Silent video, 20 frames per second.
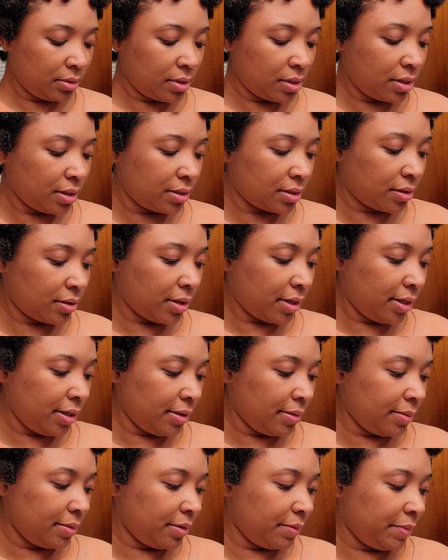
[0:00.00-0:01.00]
And so the hair
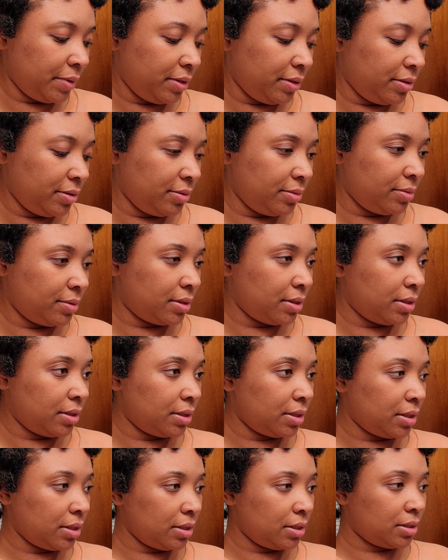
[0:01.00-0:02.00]
I'm going to be using
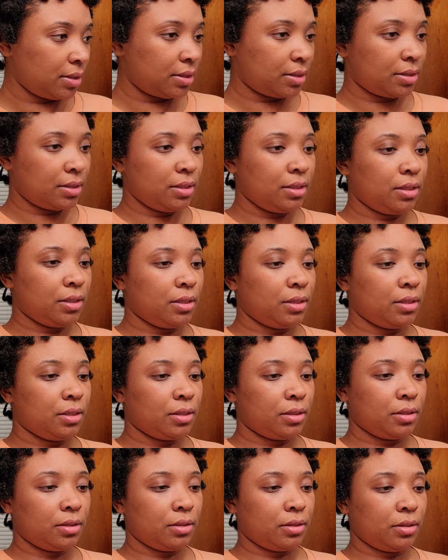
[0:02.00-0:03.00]
is
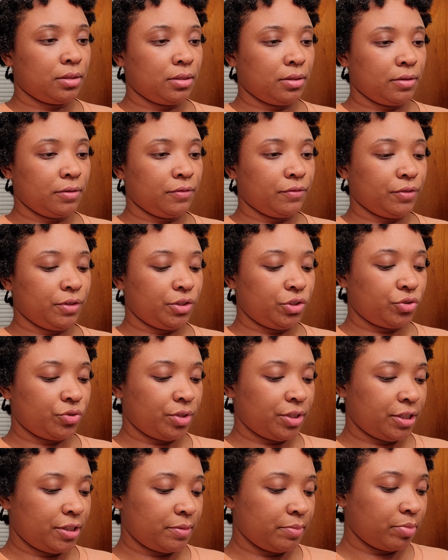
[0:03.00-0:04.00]
the free
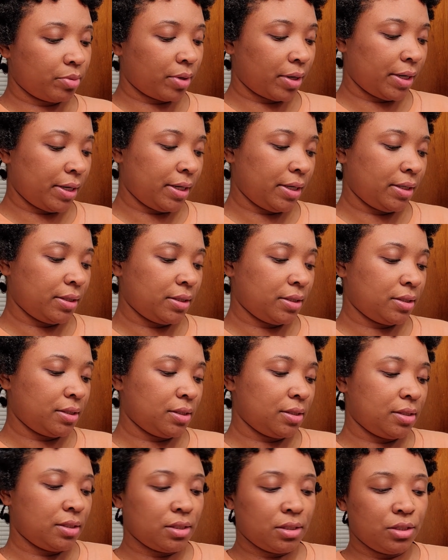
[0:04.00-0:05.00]
choice braid. This
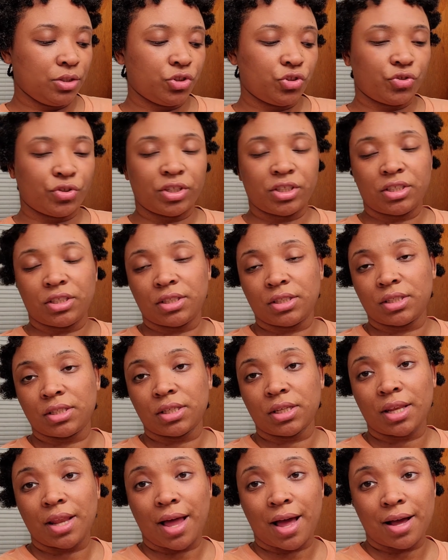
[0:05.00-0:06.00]
is the distress
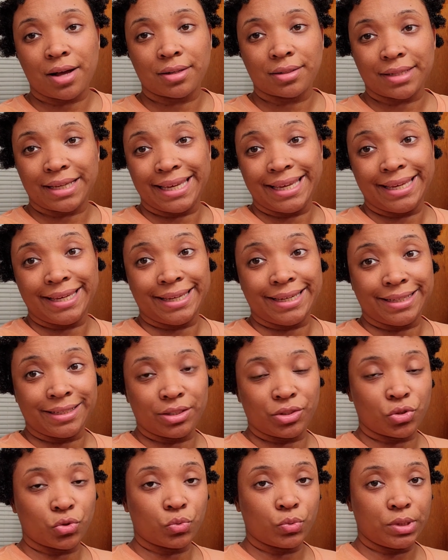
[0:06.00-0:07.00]
lock in
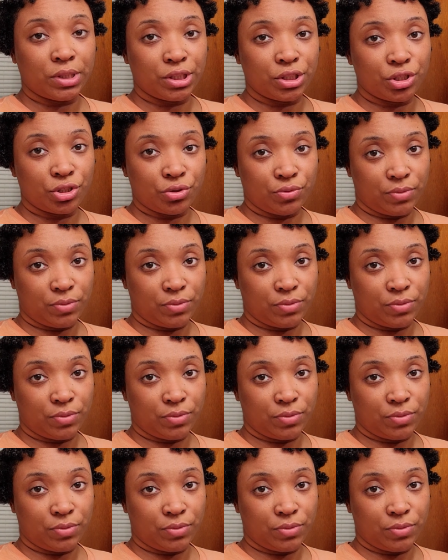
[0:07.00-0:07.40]
22